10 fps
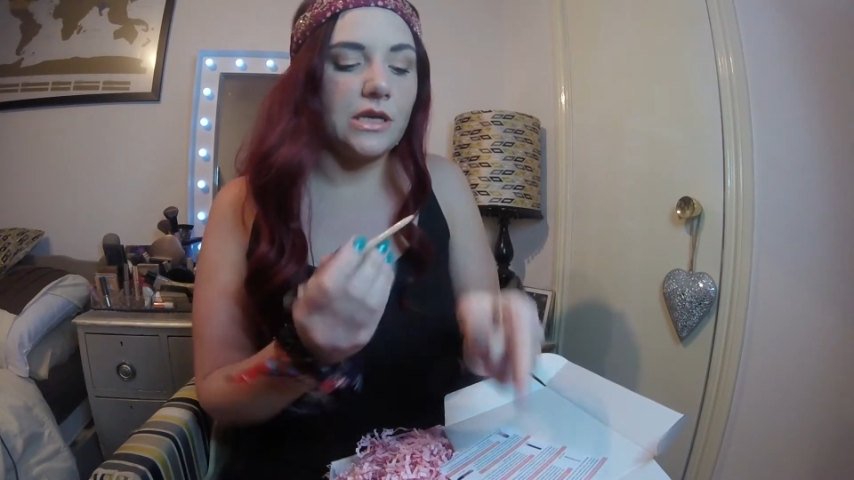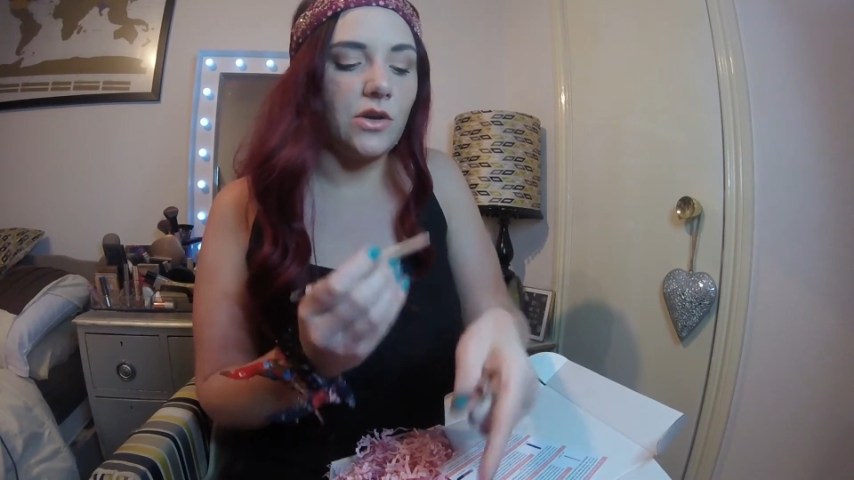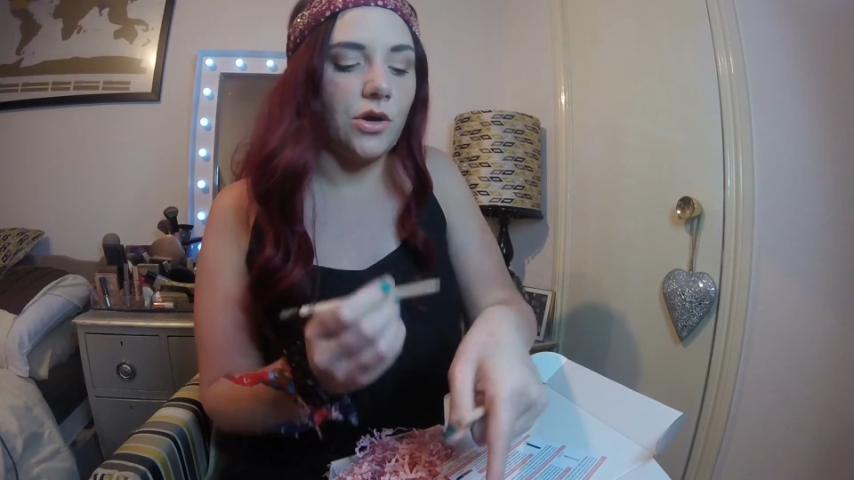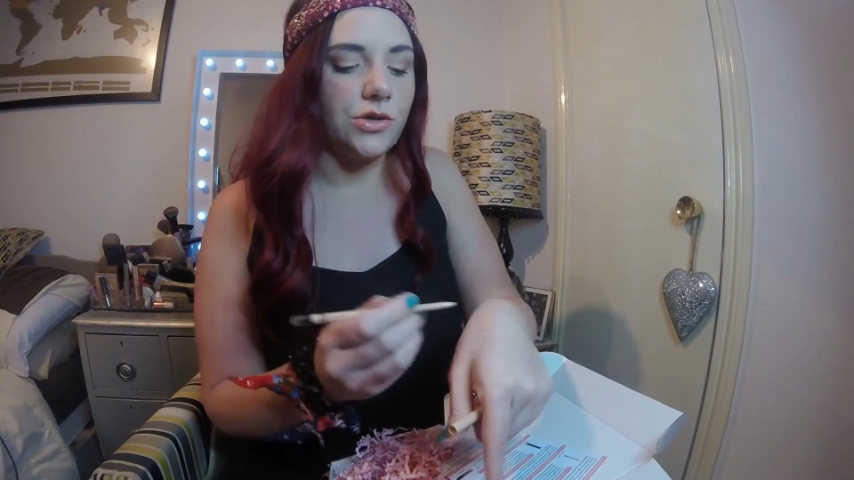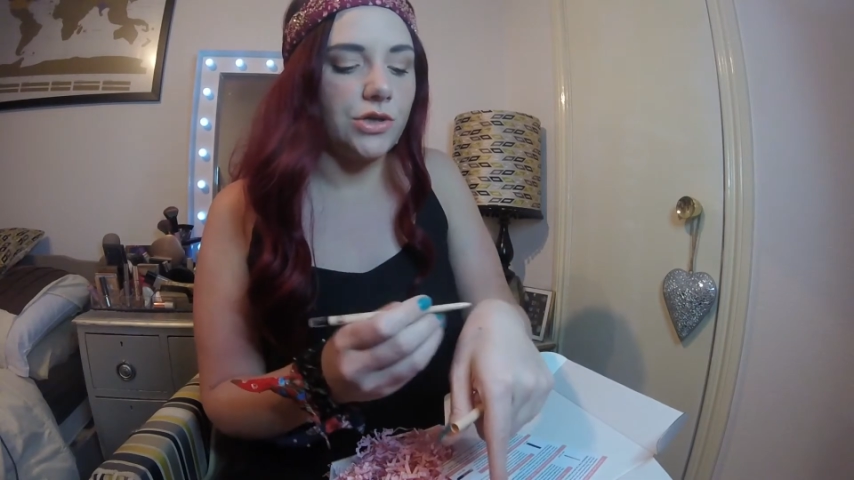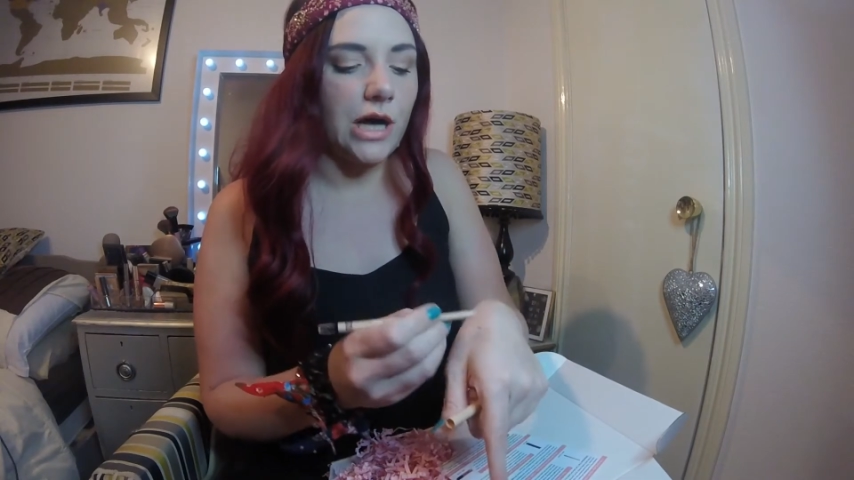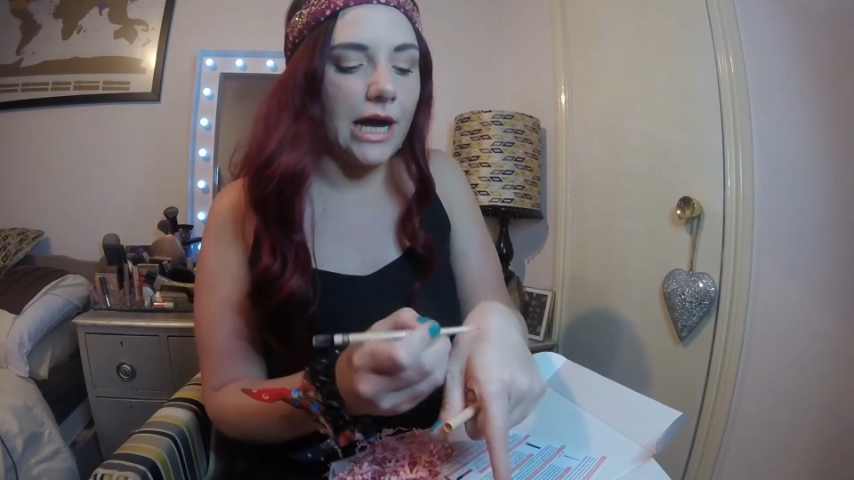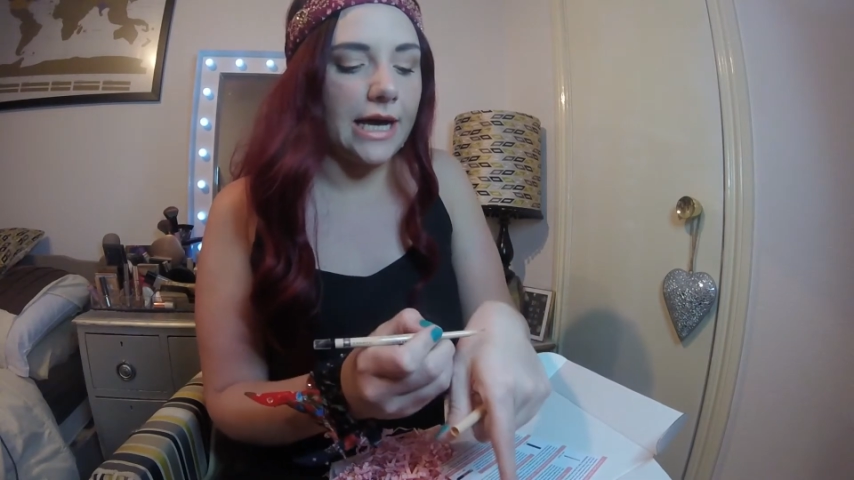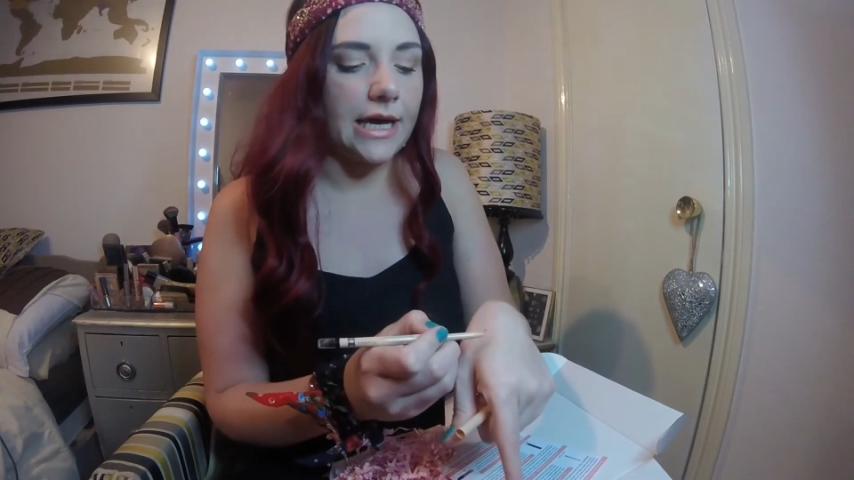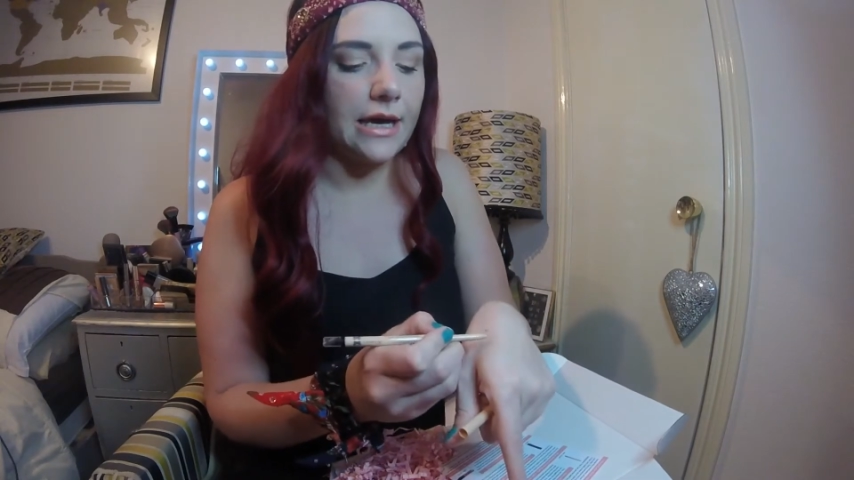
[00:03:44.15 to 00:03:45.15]
an under
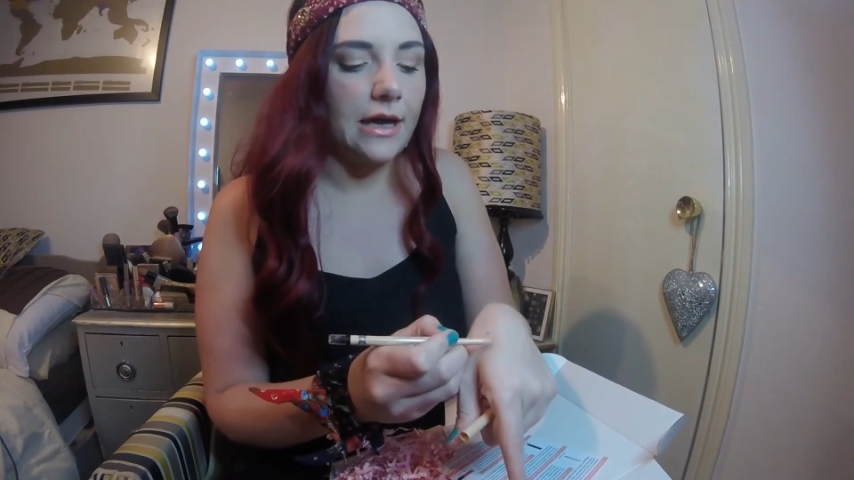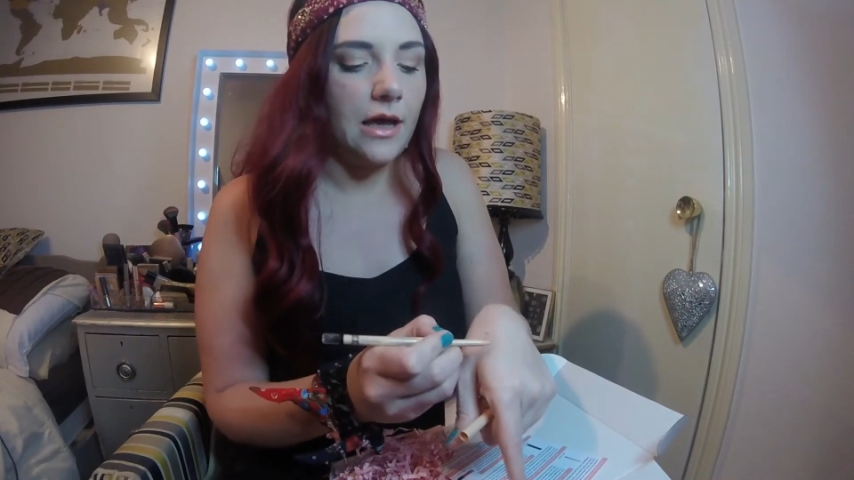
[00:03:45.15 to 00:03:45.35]
eye